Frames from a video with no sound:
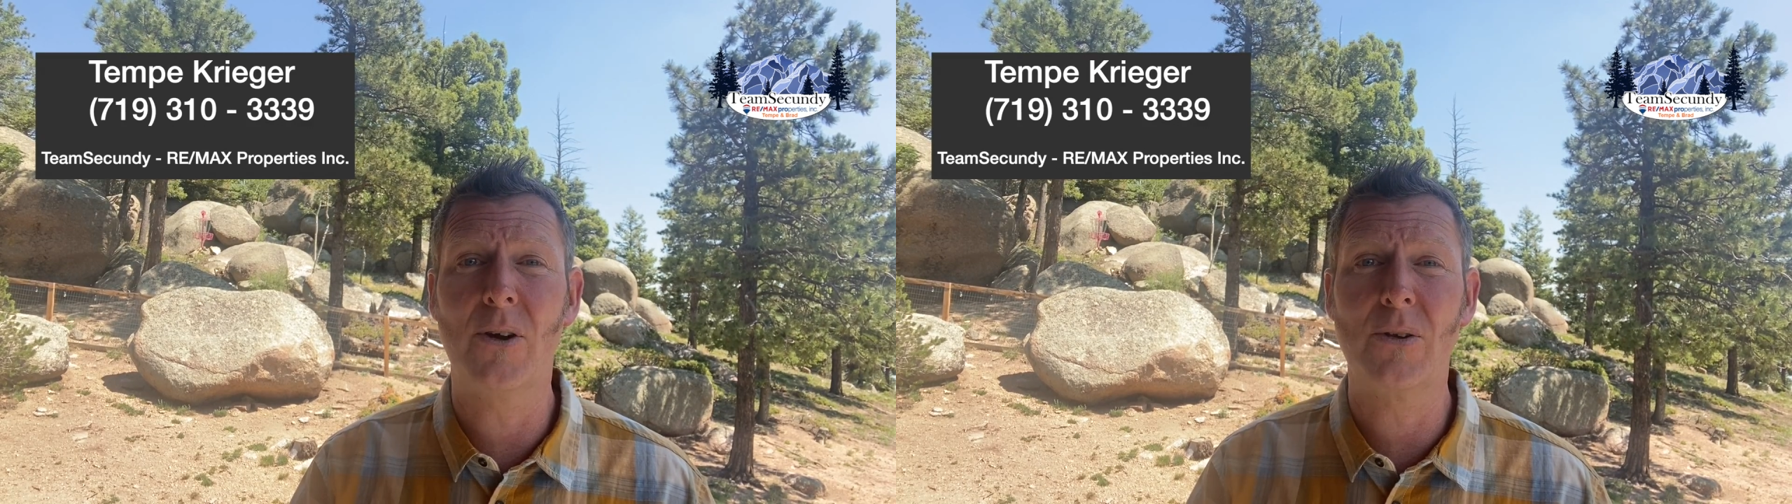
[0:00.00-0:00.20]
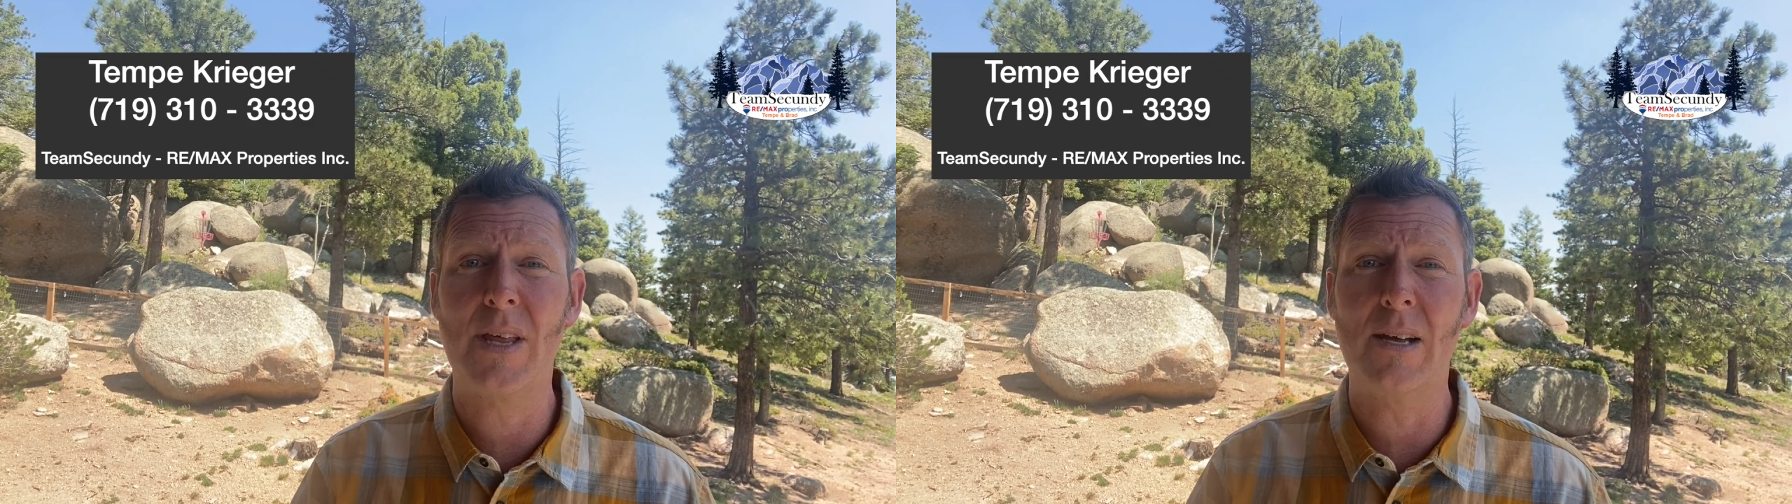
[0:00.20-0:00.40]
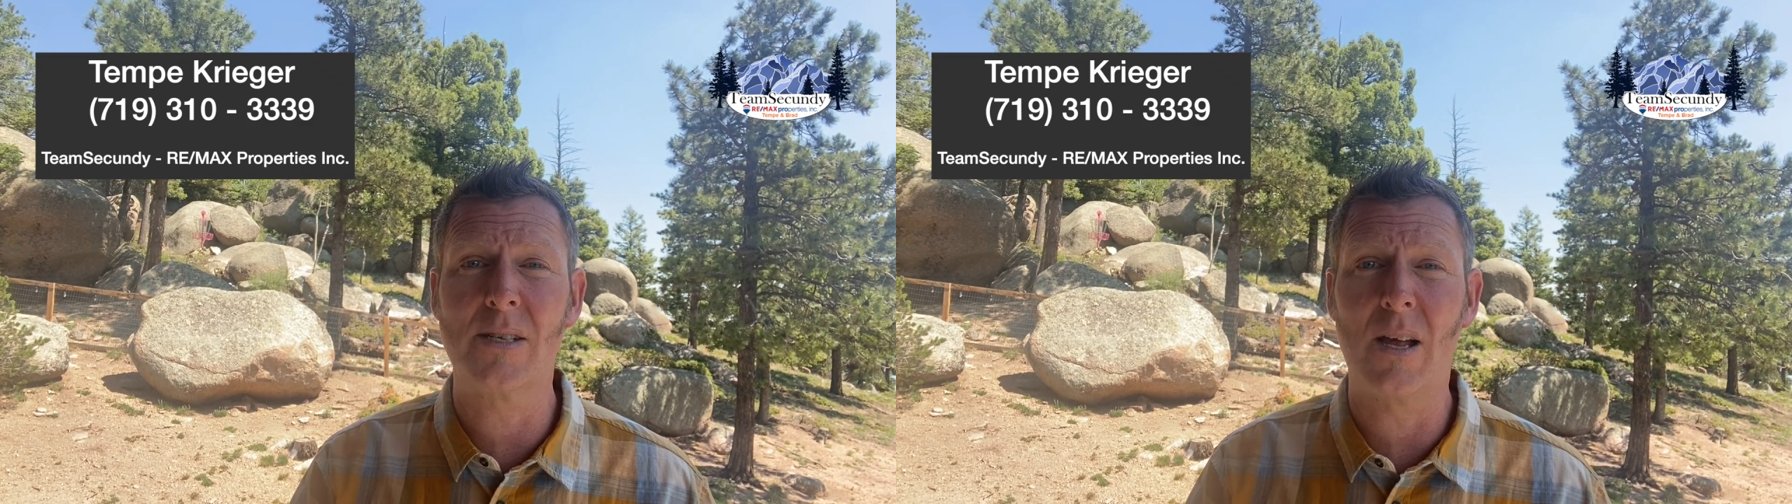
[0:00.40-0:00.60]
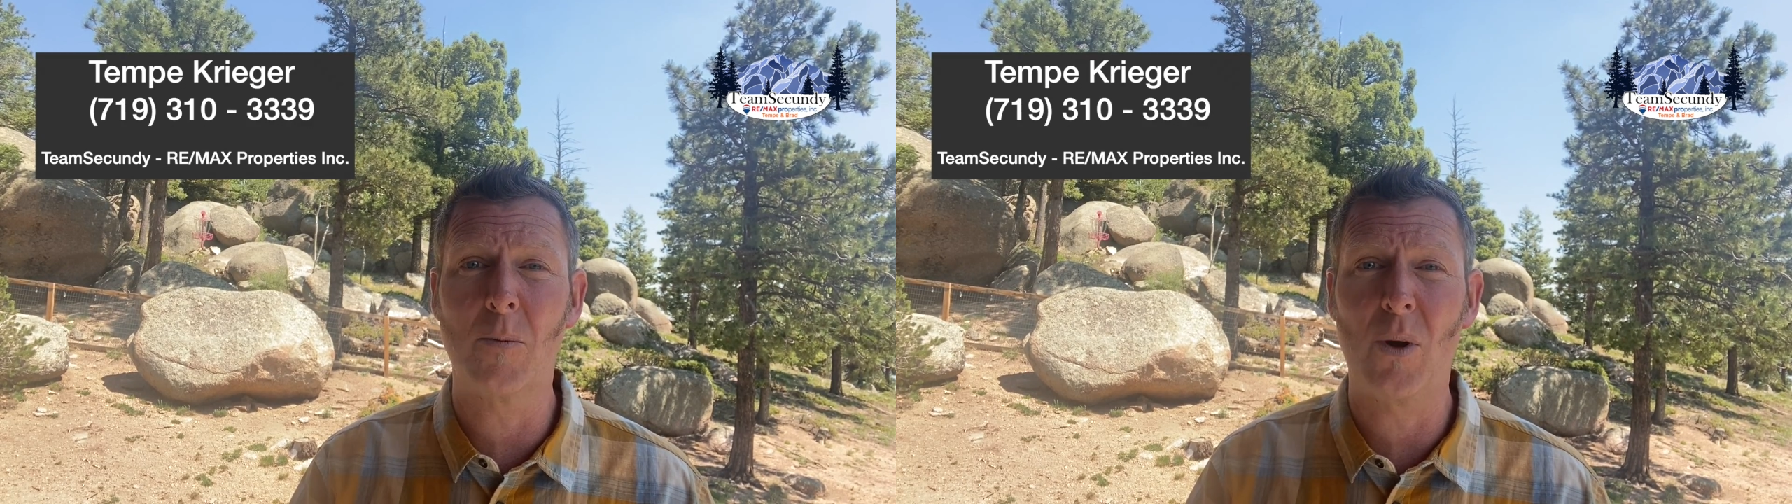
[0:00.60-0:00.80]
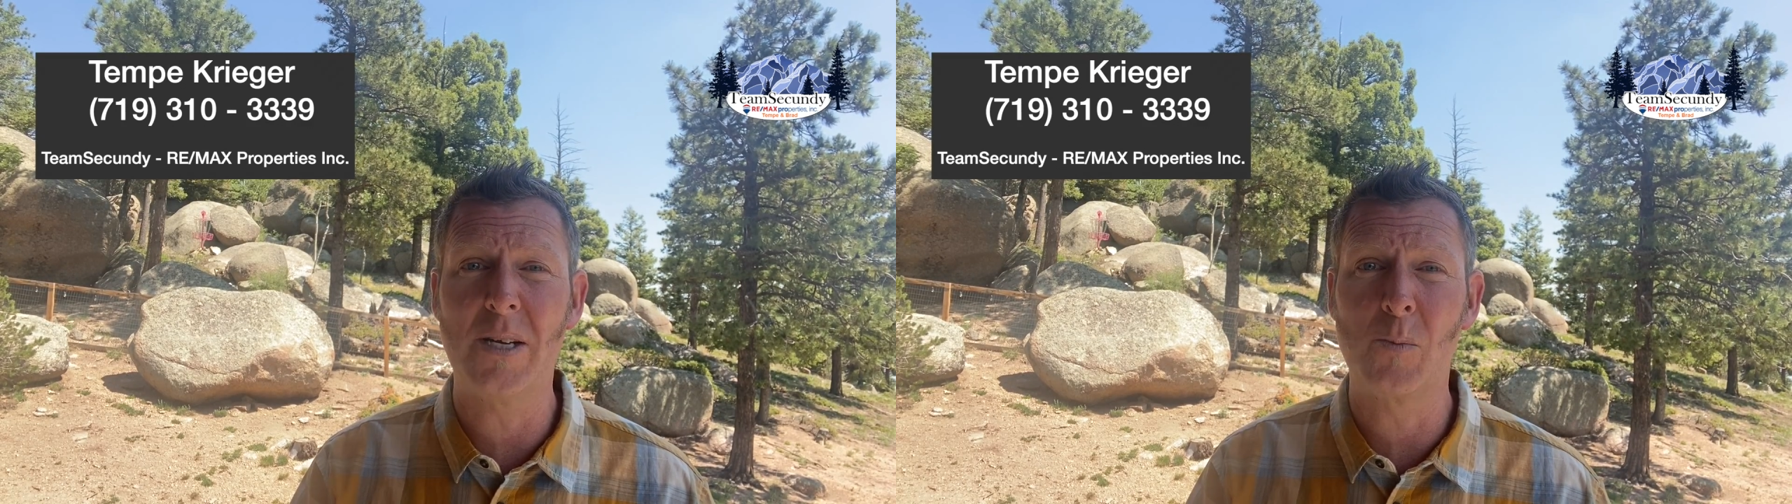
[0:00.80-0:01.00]
hundred thousand
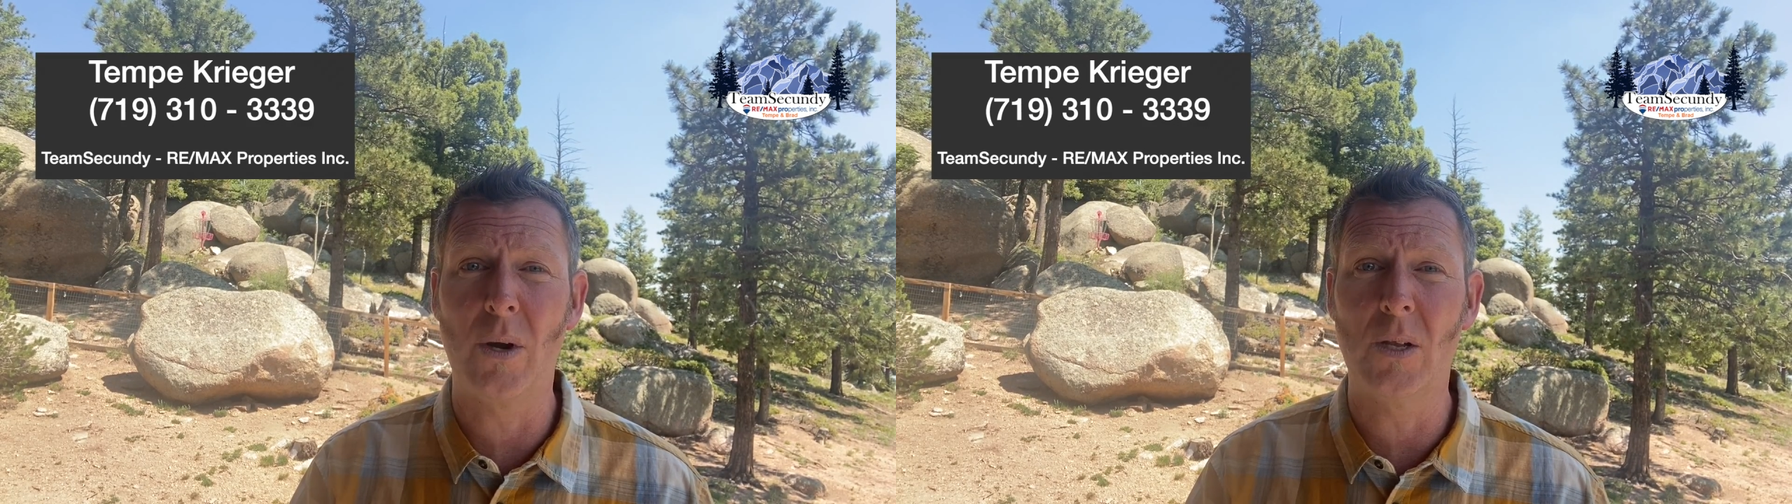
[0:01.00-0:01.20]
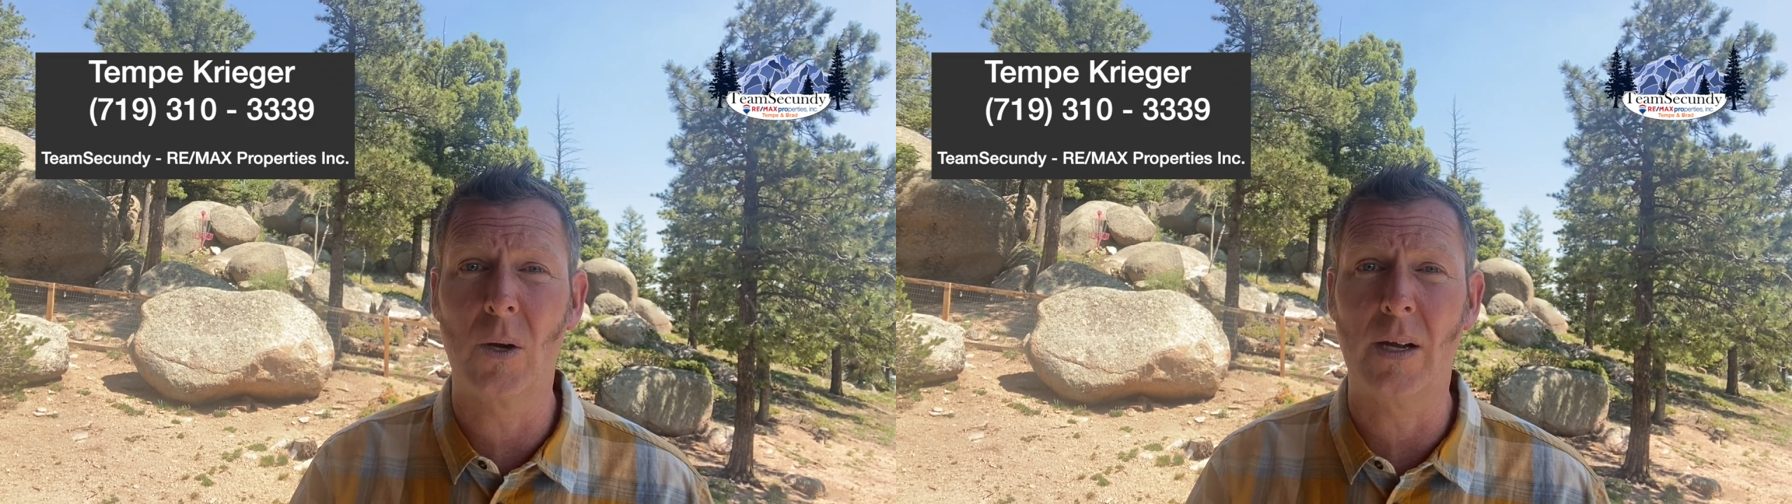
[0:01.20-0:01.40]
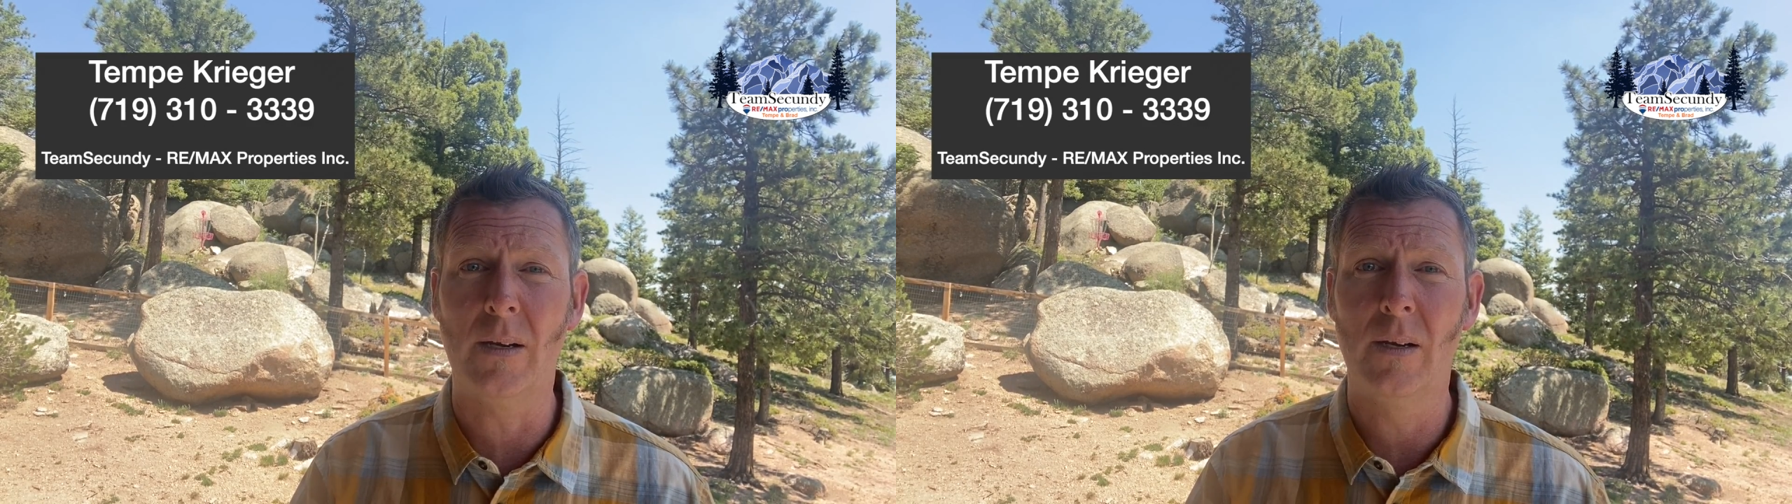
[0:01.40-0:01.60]
dollars price point looking?